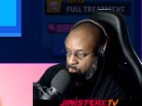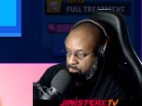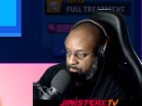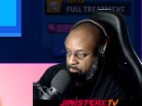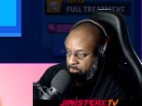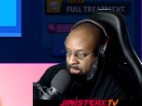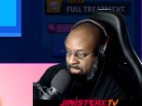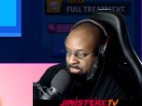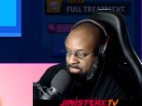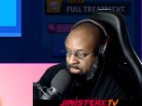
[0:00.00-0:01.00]
for
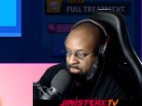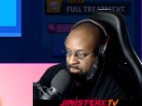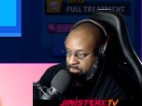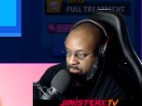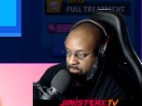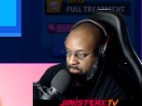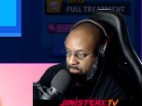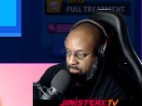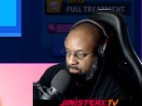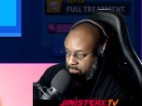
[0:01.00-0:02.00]
9 seconds.
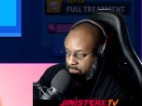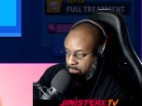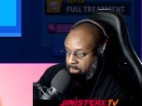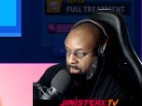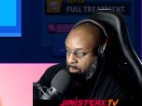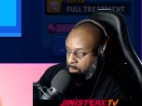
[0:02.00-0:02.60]
Okay, oh, I